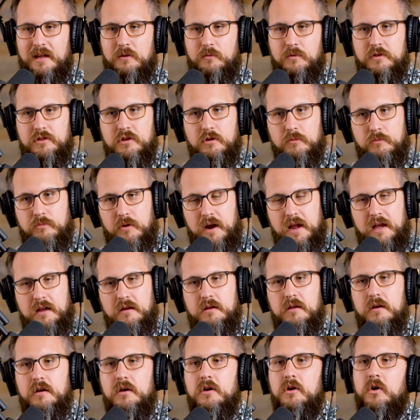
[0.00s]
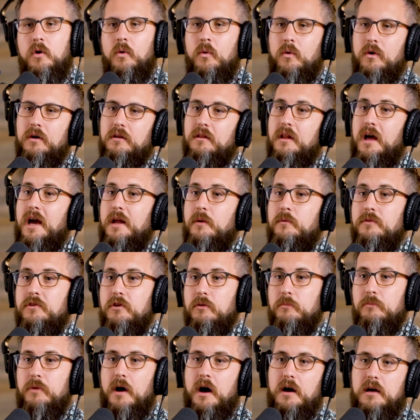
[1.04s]
with your brand or align with your
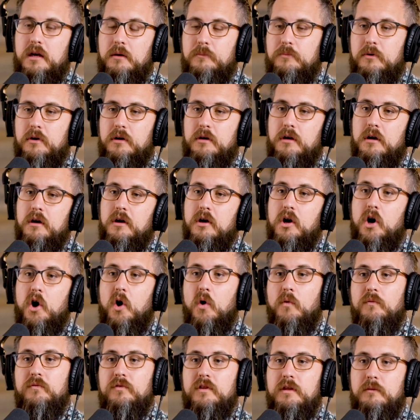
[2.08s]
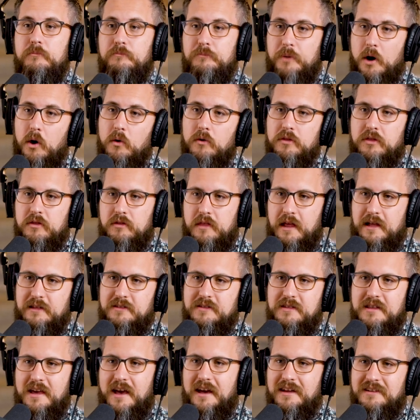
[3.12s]
pocketbook. Hopefully, both. that's
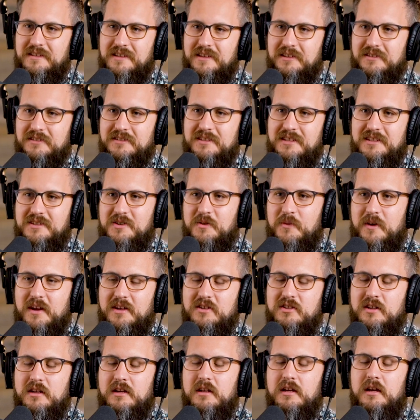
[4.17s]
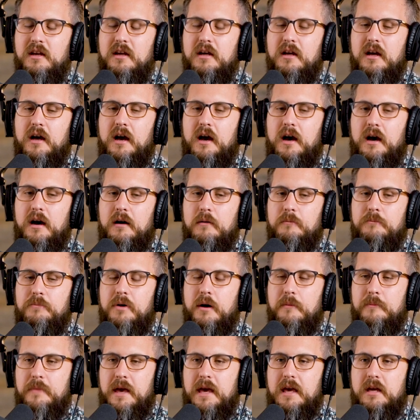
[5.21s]
the ideal situation. Um,
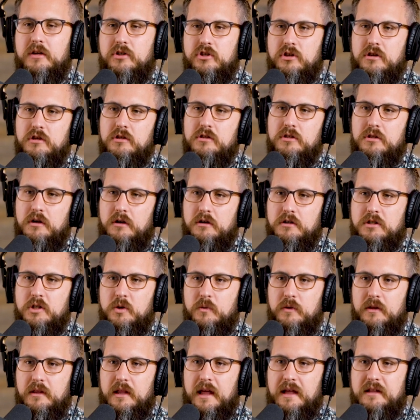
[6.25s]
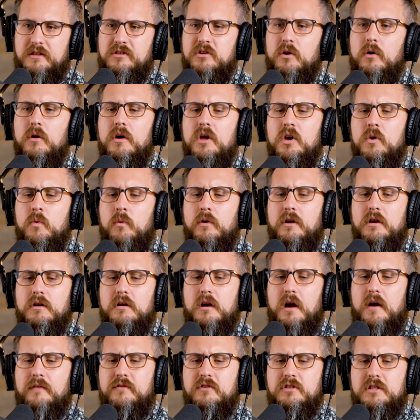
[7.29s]
but making sure you start doing that. So, what are your
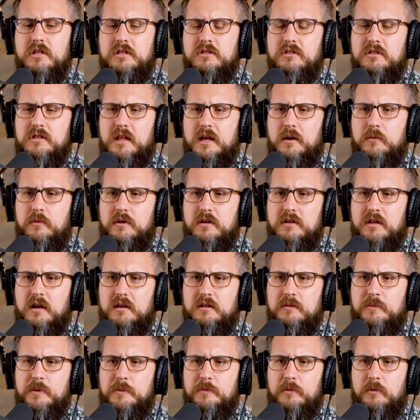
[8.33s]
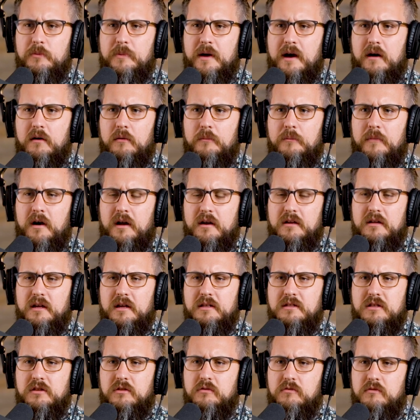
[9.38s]
conversations like when you talk to people about
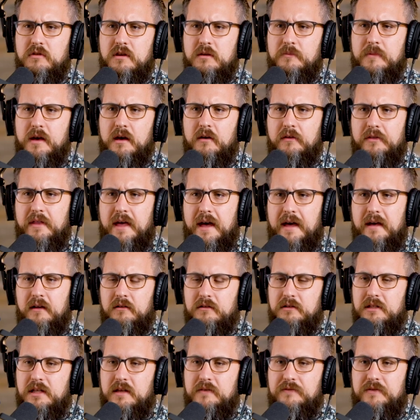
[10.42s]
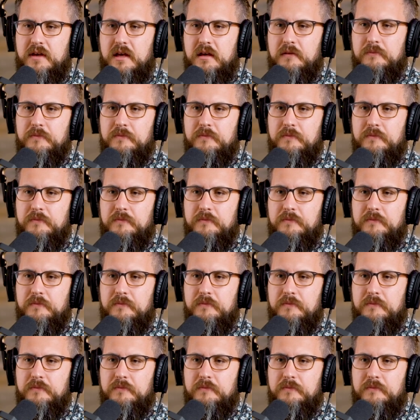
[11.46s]
monetizing through email and that LTV? Yeah,